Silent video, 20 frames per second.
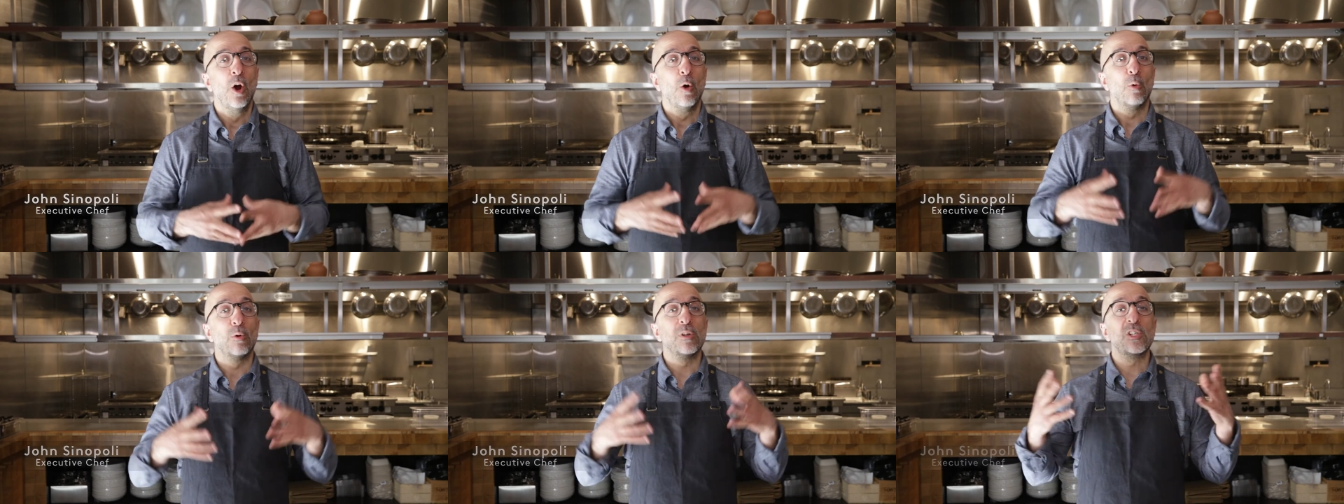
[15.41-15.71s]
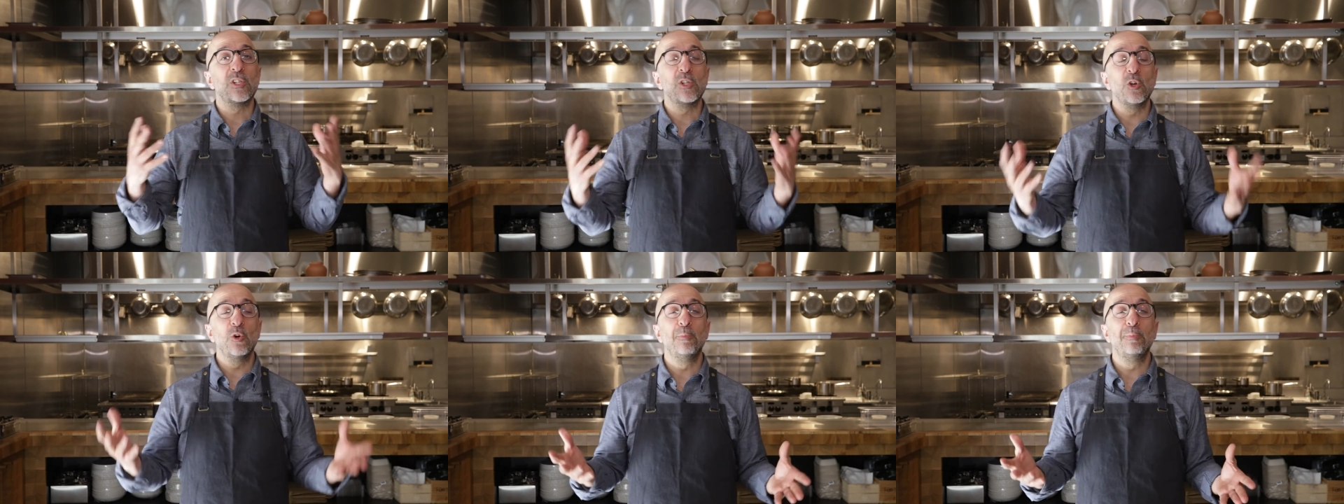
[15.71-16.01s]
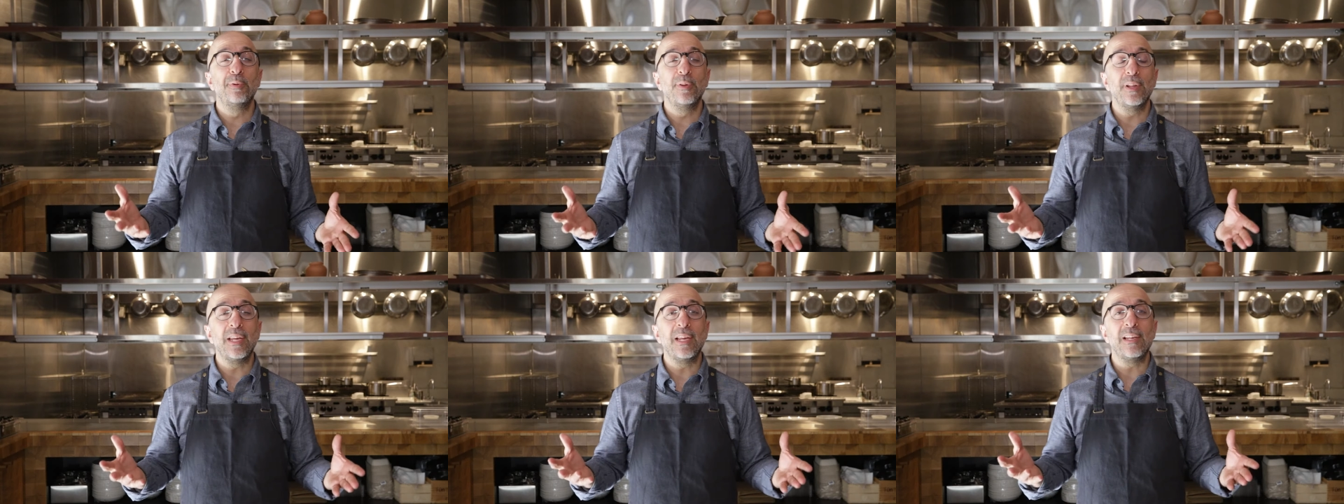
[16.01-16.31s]
We're so
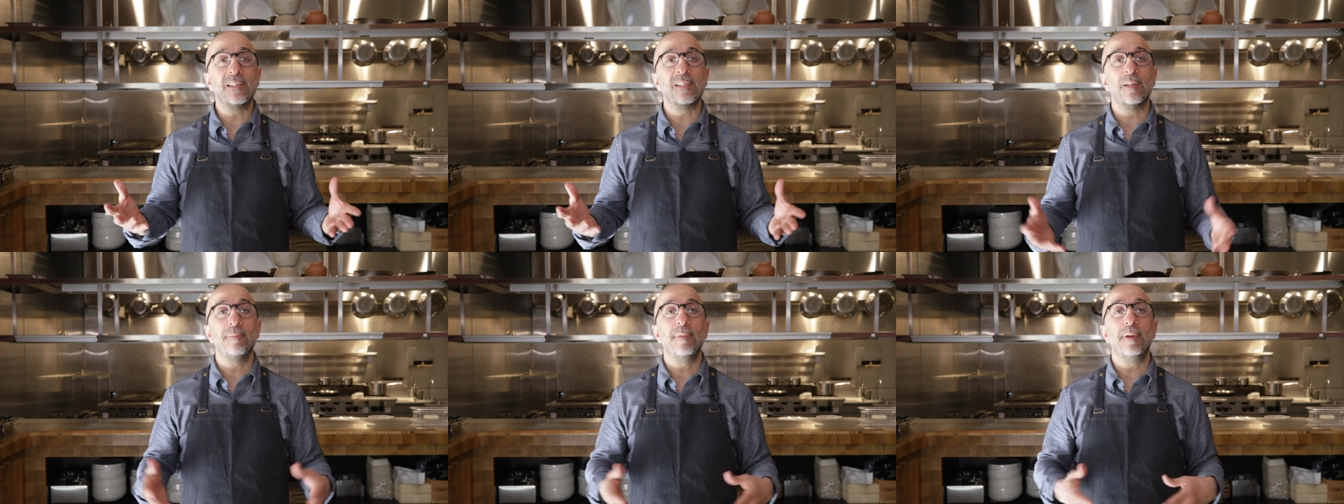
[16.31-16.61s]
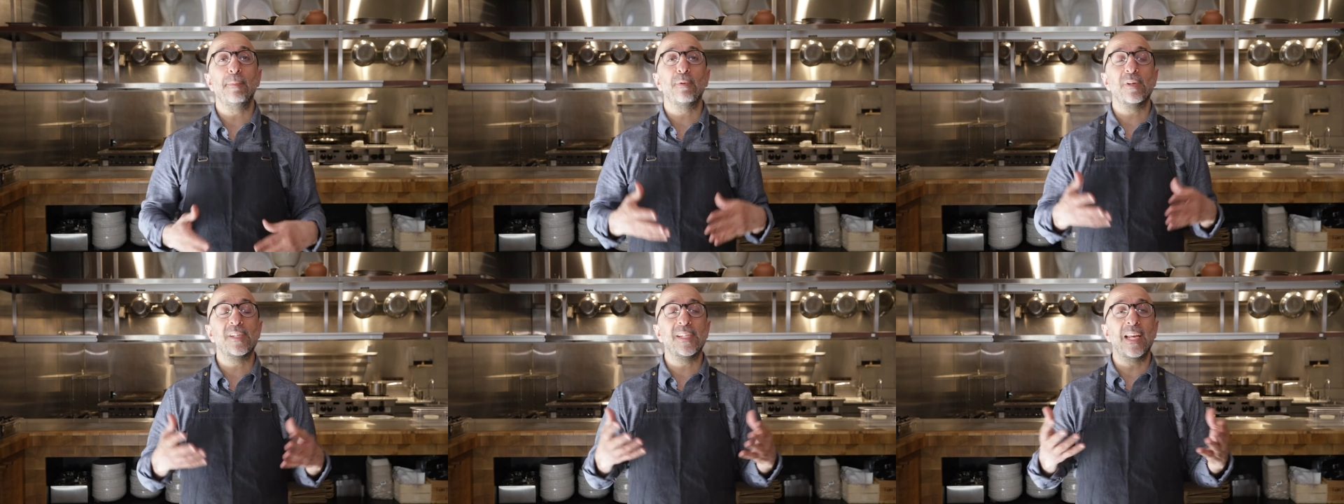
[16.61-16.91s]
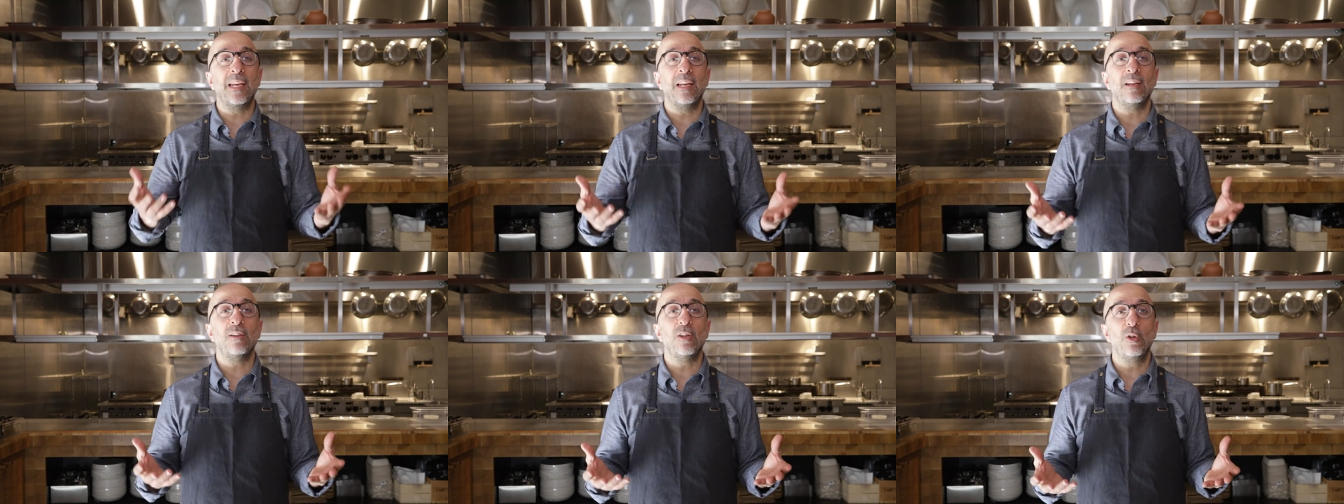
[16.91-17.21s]
pleased to be
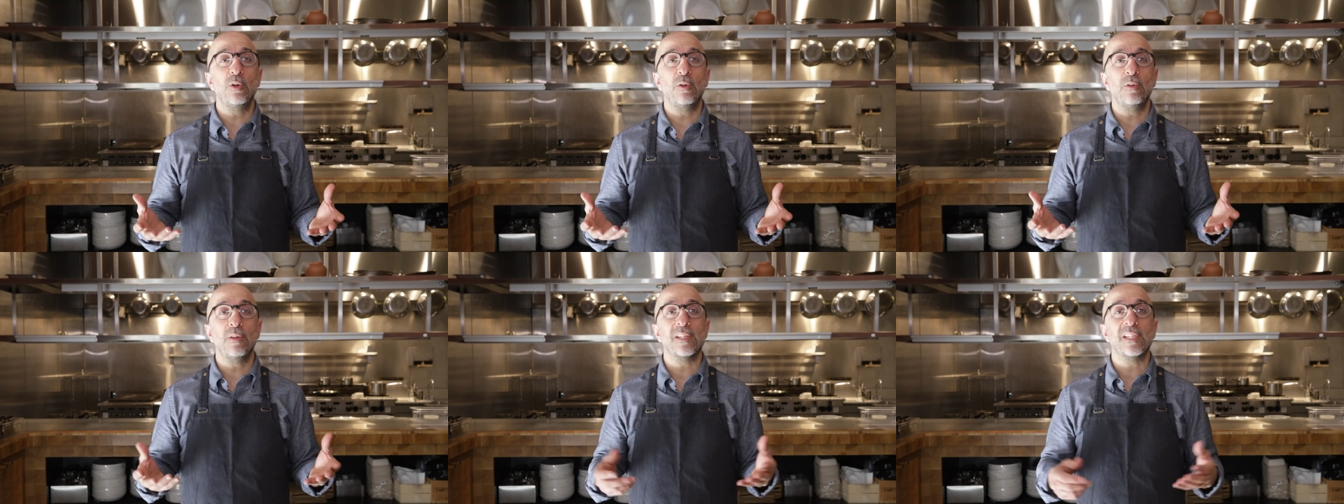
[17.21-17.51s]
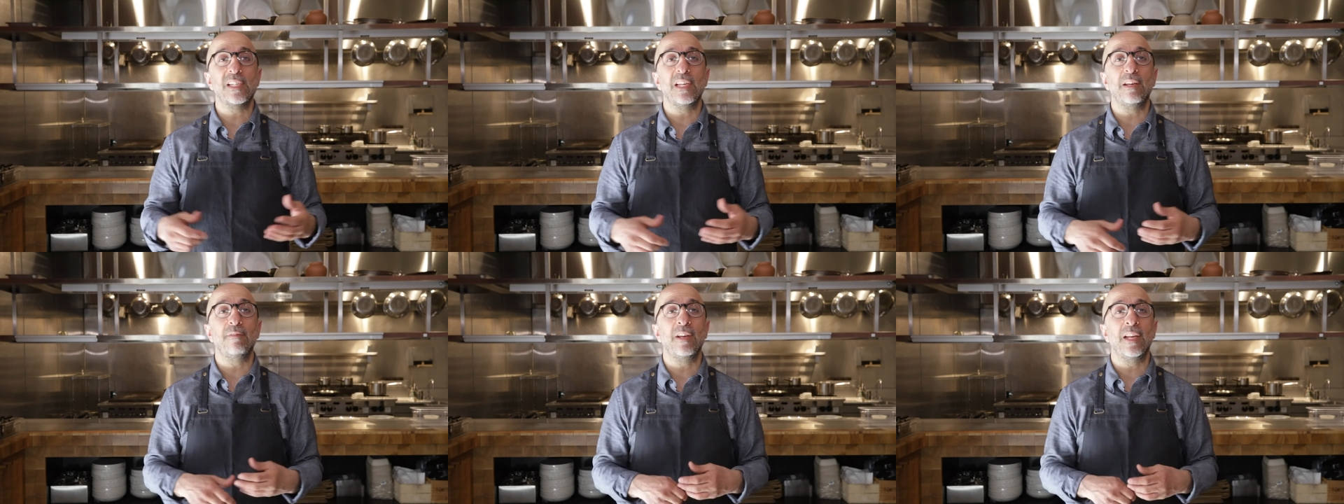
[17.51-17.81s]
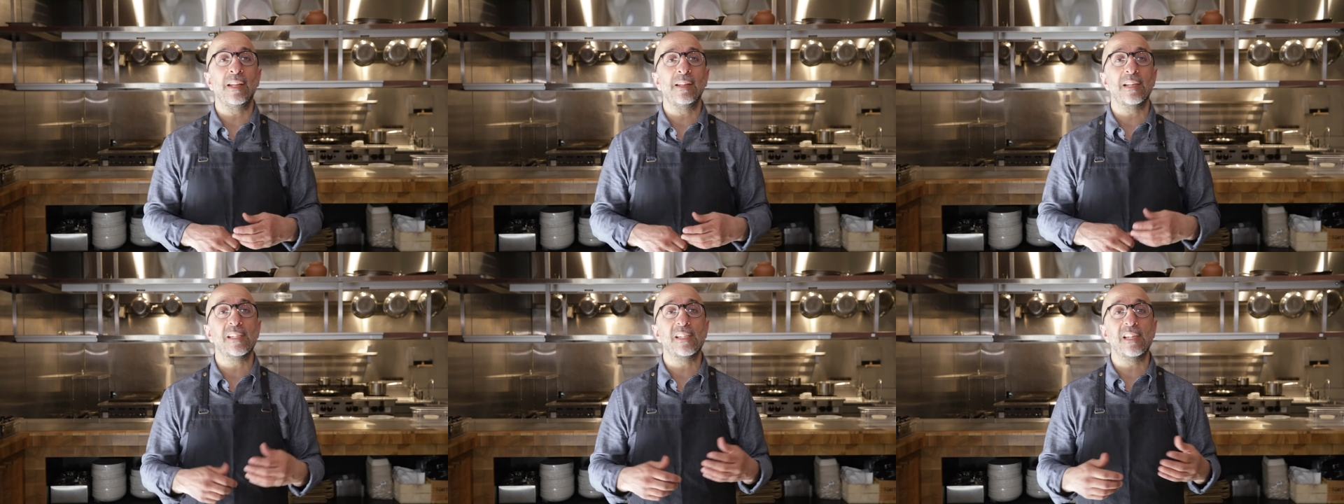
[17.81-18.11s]
presenting to you this
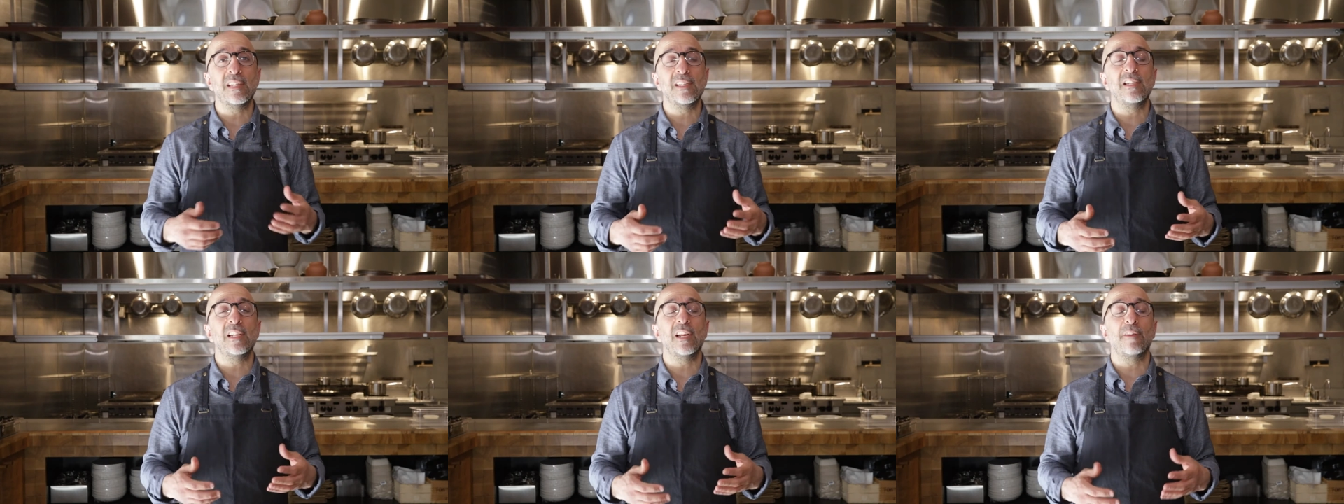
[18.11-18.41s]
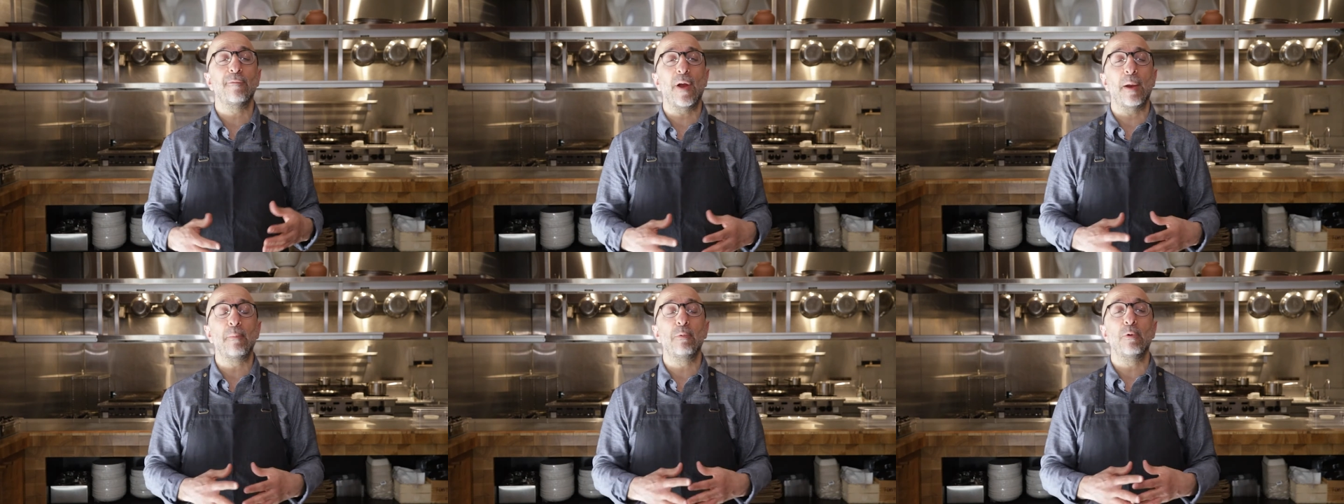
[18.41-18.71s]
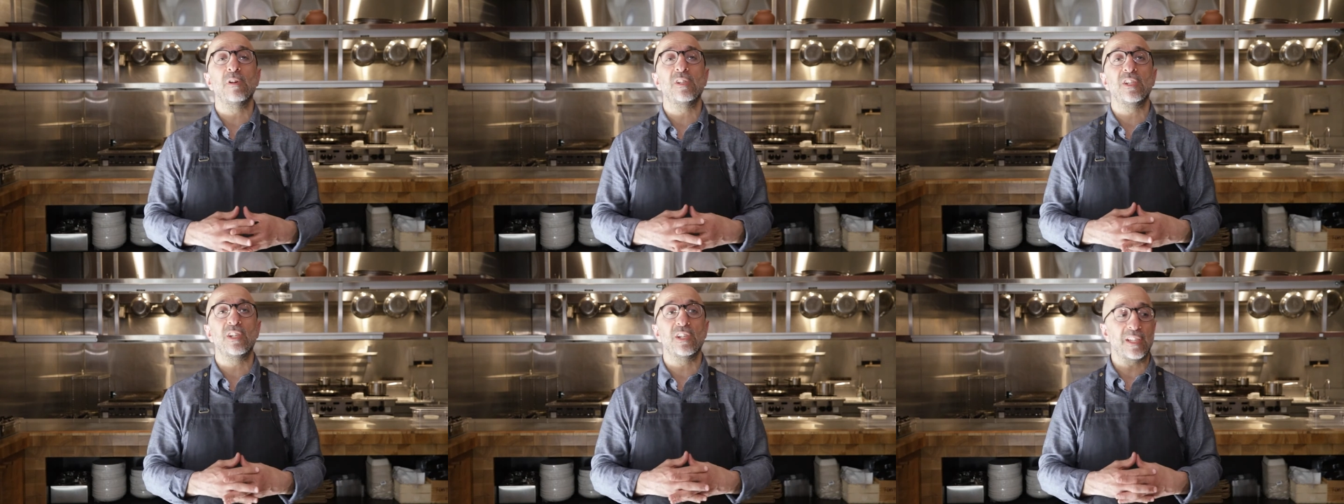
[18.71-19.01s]
evening the Cystic
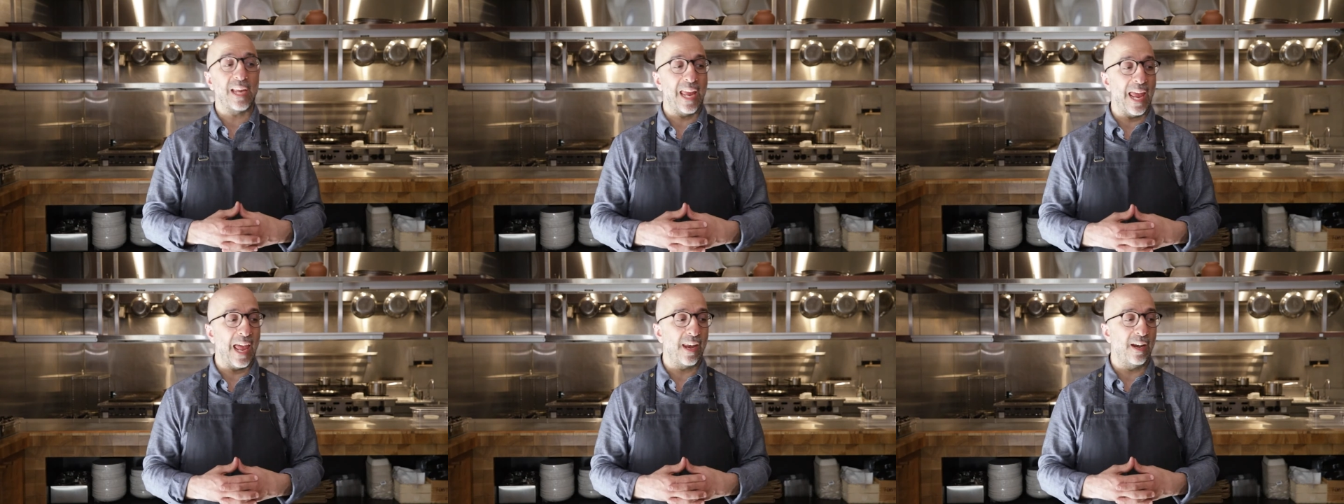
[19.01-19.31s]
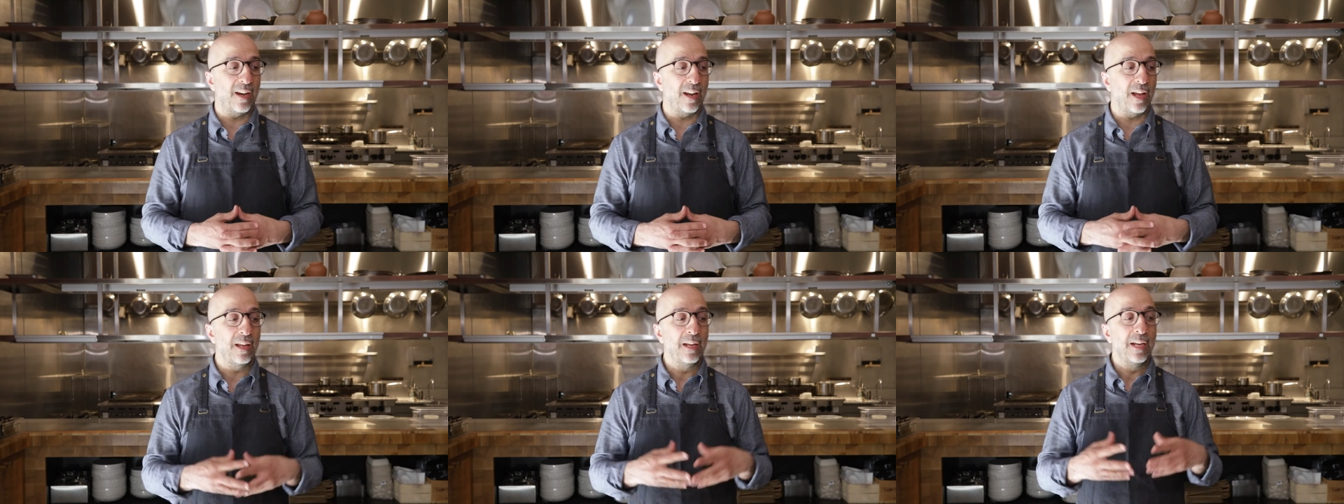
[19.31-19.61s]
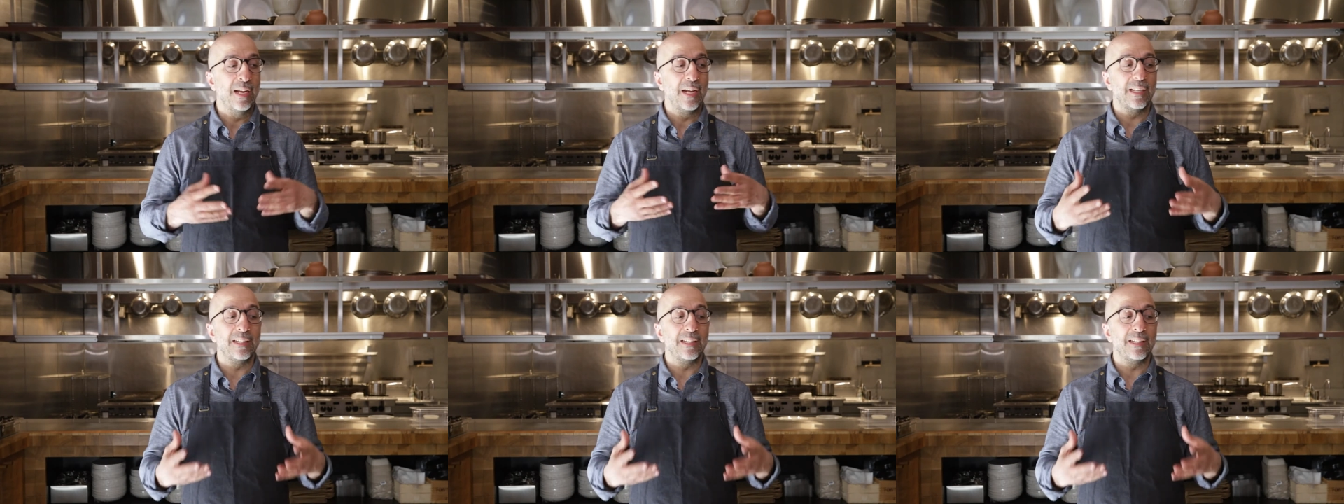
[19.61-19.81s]
Fibrosis Canada